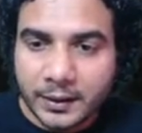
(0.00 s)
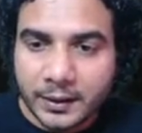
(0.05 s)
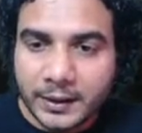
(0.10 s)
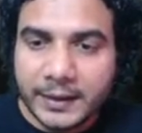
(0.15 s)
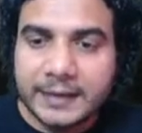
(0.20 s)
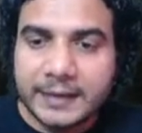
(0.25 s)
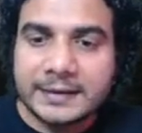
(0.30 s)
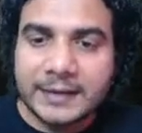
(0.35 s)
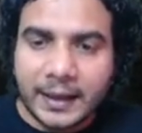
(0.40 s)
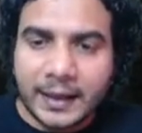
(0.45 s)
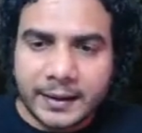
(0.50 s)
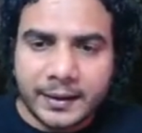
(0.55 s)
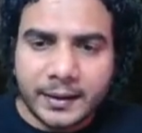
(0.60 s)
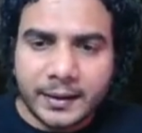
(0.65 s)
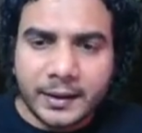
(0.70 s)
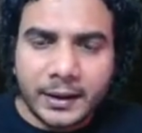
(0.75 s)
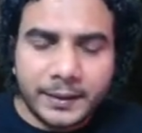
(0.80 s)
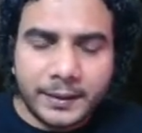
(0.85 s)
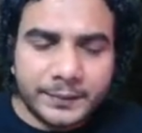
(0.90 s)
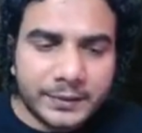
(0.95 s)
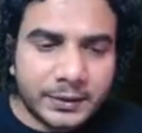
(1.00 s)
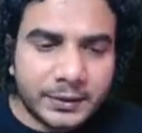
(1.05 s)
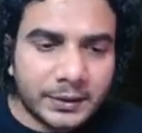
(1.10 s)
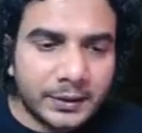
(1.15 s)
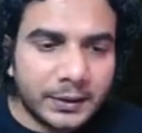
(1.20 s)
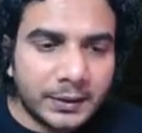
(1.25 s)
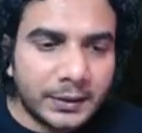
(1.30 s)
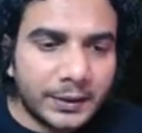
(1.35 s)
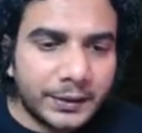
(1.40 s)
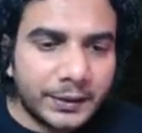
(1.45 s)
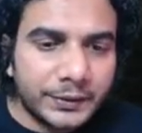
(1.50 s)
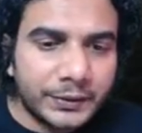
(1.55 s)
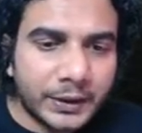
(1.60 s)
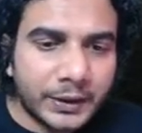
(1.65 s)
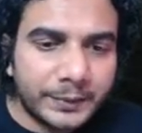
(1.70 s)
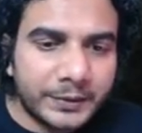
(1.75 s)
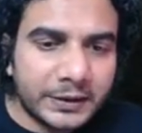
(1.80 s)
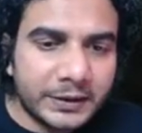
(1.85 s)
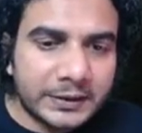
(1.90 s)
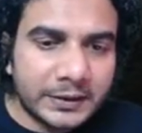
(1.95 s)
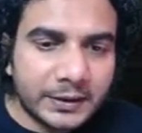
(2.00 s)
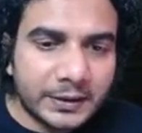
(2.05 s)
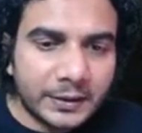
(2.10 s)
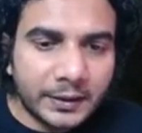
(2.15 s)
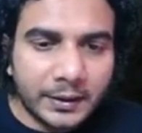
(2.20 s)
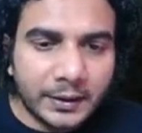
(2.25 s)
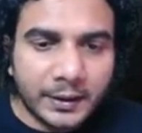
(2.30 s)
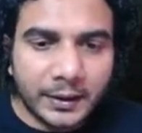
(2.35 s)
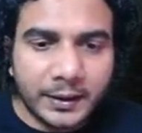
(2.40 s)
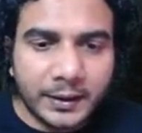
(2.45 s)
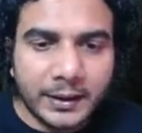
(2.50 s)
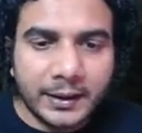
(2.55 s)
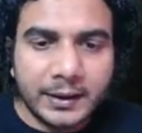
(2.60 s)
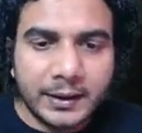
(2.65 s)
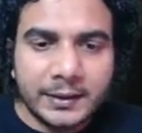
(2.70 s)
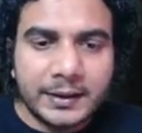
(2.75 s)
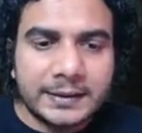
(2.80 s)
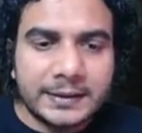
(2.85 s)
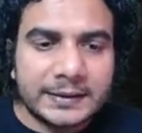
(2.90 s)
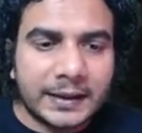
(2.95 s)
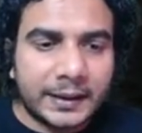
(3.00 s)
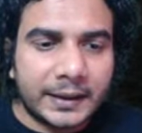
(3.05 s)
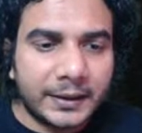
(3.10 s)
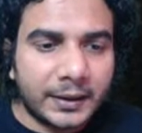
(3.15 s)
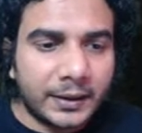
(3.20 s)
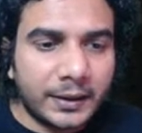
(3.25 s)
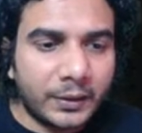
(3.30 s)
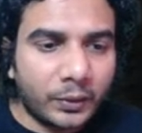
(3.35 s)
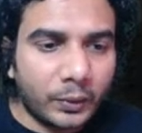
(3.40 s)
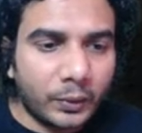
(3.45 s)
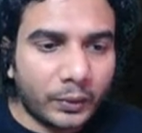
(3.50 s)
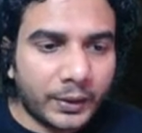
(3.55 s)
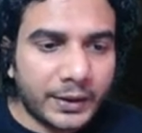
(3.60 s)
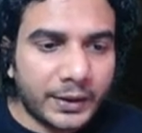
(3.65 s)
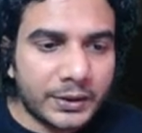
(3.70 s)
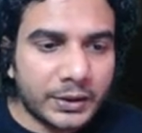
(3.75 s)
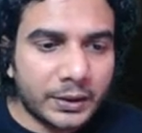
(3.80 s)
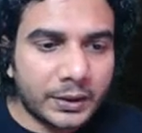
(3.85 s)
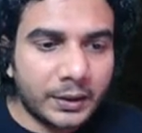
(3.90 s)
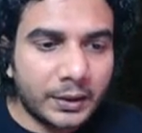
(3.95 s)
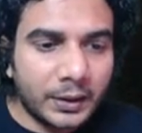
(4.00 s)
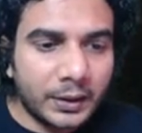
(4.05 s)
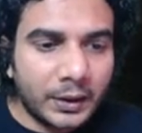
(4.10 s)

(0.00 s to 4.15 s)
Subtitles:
A standard ellipse. So I'm just taking the standard notation.